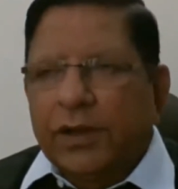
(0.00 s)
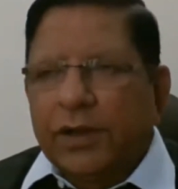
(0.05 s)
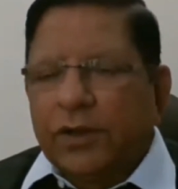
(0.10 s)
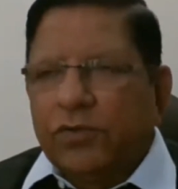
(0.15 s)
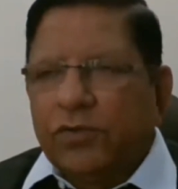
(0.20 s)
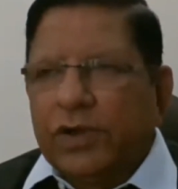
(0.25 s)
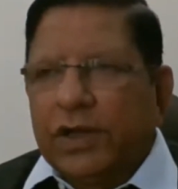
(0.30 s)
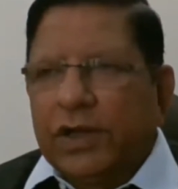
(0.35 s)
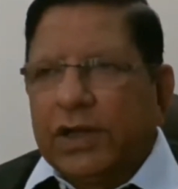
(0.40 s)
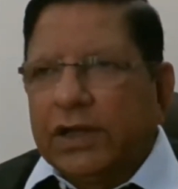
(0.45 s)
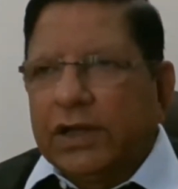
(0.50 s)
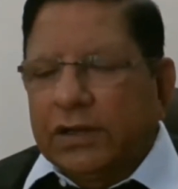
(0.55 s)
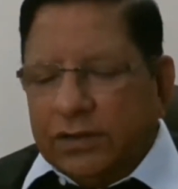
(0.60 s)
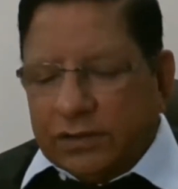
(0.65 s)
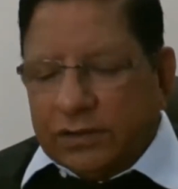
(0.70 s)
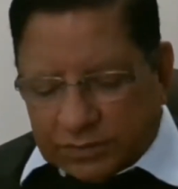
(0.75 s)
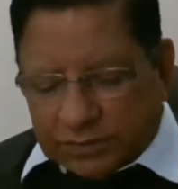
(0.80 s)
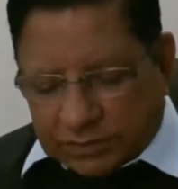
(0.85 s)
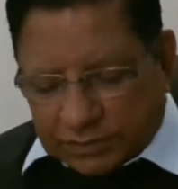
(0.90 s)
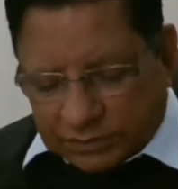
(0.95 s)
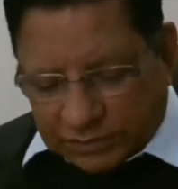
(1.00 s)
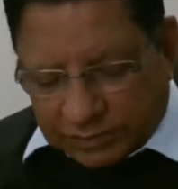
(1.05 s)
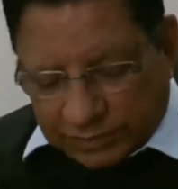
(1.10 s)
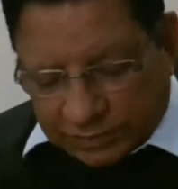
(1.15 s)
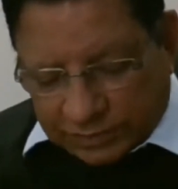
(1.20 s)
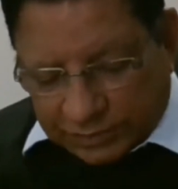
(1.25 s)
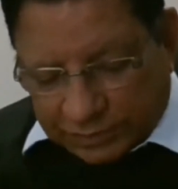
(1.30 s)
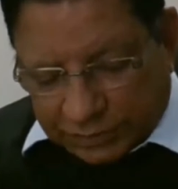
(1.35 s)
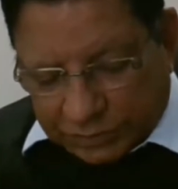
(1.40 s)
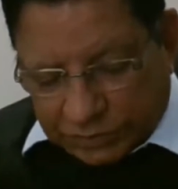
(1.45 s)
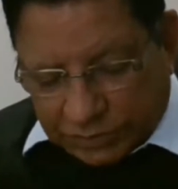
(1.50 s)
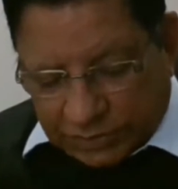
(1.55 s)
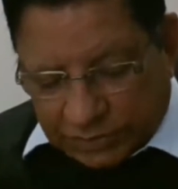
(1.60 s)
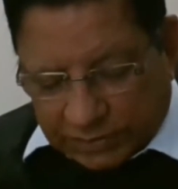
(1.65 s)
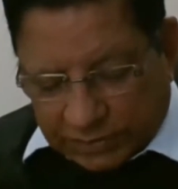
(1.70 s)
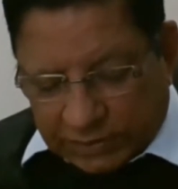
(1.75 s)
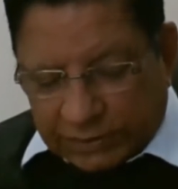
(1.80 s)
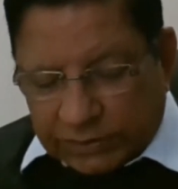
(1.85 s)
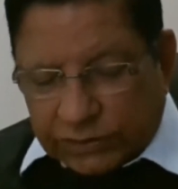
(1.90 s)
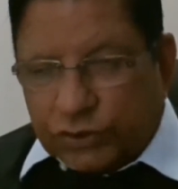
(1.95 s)
where
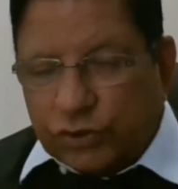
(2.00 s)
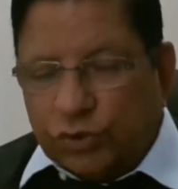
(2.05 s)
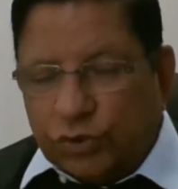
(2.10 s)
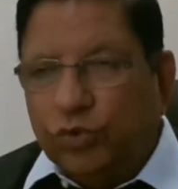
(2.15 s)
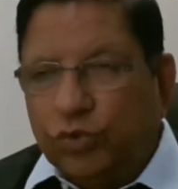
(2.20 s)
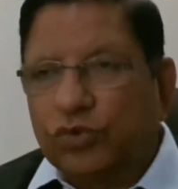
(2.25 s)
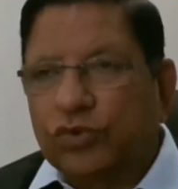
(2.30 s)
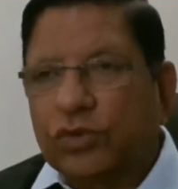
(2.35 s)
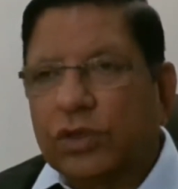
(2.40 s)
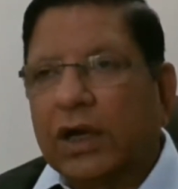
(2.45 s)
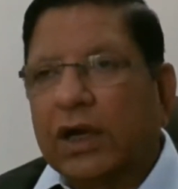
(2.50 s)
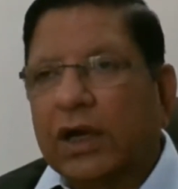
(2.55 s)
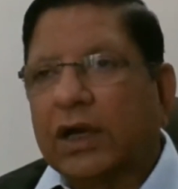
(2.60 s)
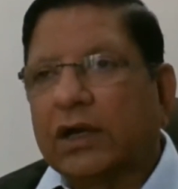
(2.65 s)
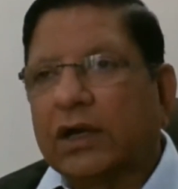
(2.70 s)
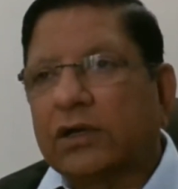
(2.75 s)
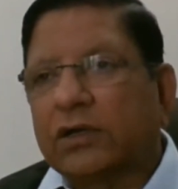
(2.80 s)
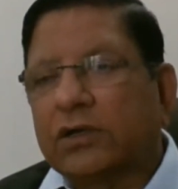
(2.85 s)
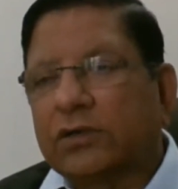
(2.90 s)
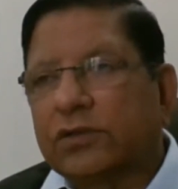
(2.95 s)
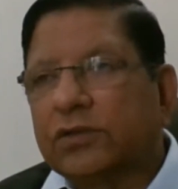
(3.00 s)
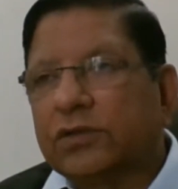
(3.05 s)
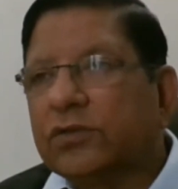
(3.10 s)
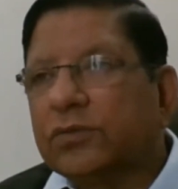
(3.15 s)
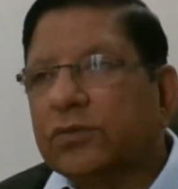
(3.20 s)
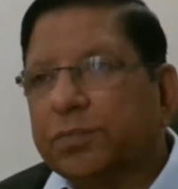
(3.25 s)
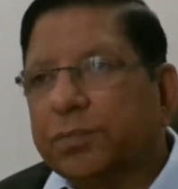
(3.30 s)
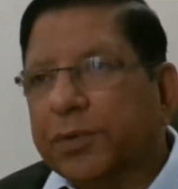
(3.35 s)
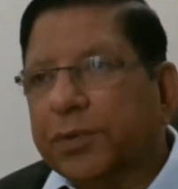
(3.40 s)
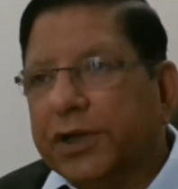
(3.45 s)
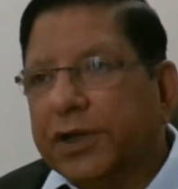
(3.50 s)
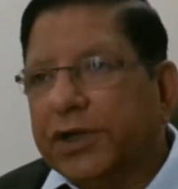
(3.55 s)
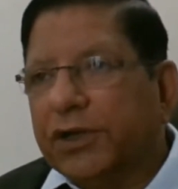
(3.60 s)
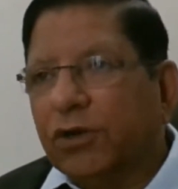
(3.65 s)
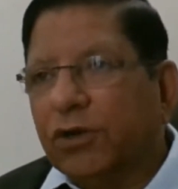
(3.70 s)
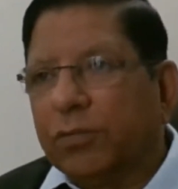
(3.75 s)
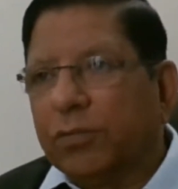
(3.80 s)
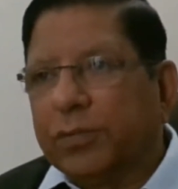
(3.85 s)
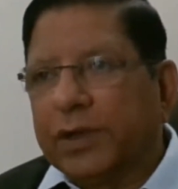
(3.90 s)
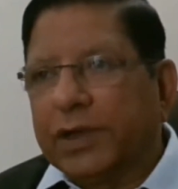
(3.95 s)
regional issues are
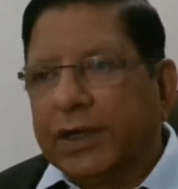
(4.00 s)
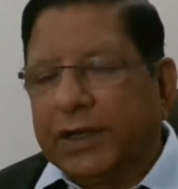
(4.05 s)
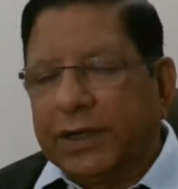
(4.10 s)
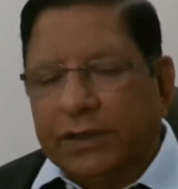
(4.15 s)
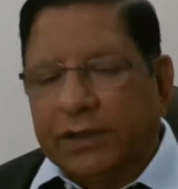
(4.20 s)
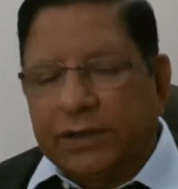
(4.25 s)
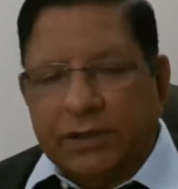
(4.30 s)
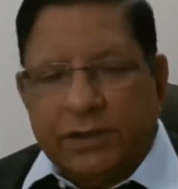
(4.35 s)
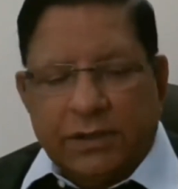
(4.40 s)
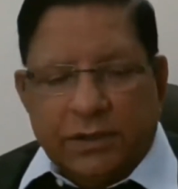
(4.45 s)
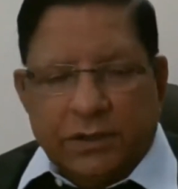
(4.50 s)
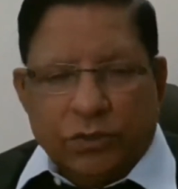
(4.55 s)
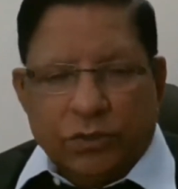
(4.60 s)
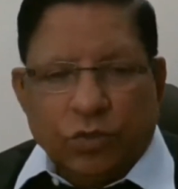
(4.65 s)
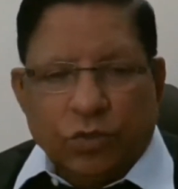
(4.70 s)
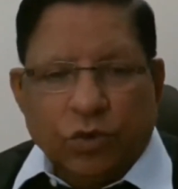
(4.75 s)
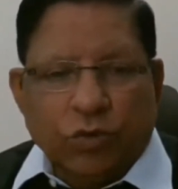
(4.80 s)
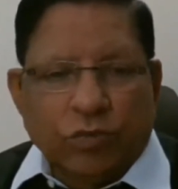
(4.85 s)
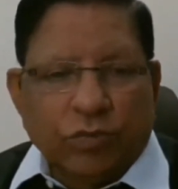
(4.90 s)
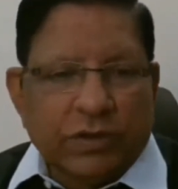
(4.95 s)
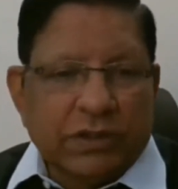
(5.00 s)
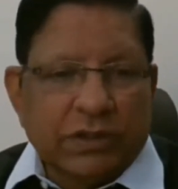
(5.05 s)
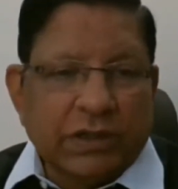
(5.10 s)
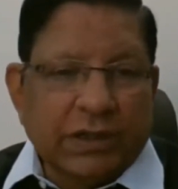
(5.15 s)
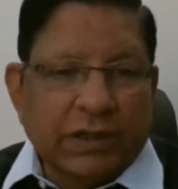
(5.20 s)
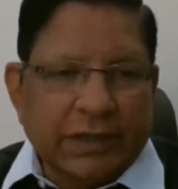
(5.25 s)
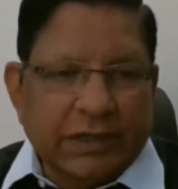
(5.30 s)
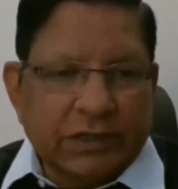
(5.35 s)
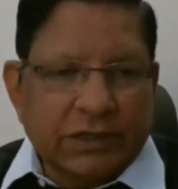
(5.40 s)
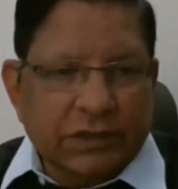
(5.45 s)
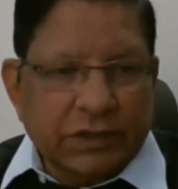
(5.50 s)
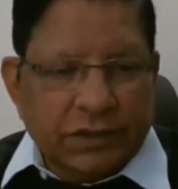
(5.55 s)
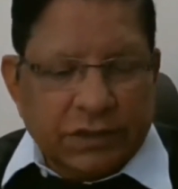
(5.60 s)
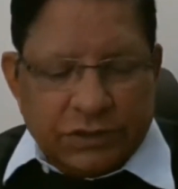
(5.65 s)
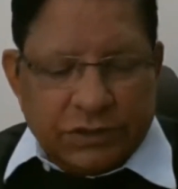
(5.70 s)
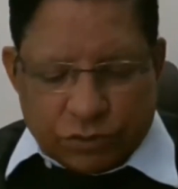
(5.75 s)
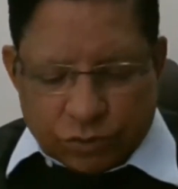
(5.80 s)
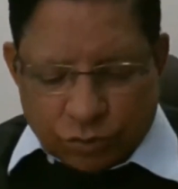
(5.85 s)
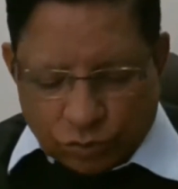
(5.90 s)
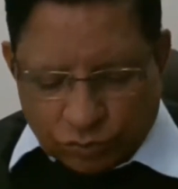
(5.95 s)
predominant over the national
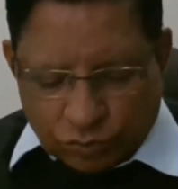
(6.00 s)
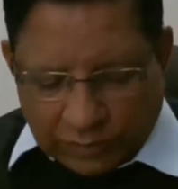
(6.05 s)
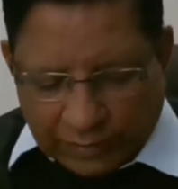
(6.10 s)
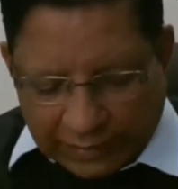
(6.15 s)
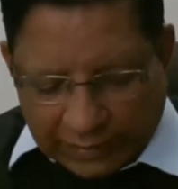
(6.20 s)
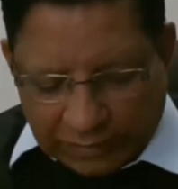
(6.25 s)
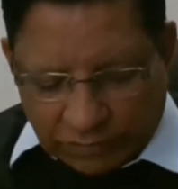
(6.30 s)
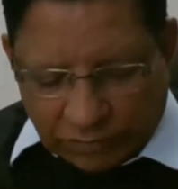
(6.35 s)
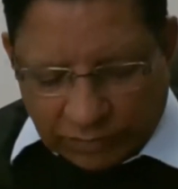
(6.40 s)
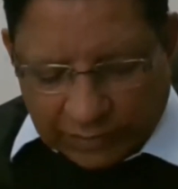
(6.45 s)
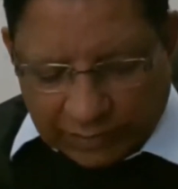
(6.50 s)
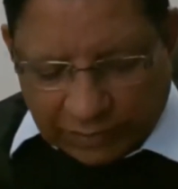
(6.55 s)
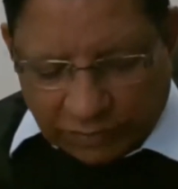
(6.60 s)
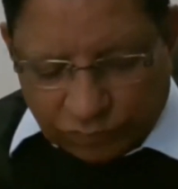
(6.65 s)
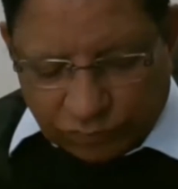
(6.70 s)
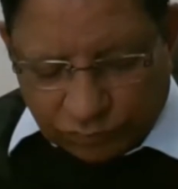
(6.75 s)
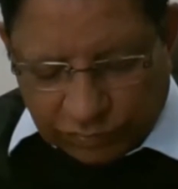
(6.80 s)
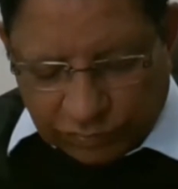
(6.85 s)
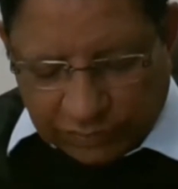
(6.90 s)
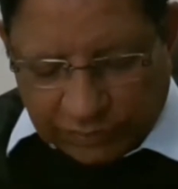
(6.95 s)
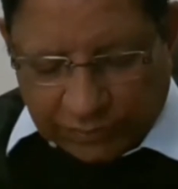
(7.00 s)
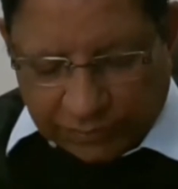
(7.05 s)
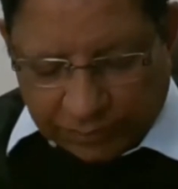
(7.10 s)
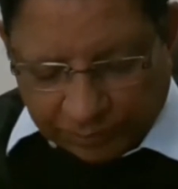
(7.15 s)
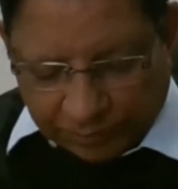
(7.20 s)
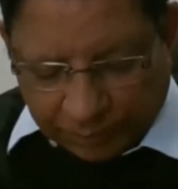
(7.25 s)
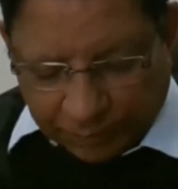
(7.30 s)
issues, as I have seen.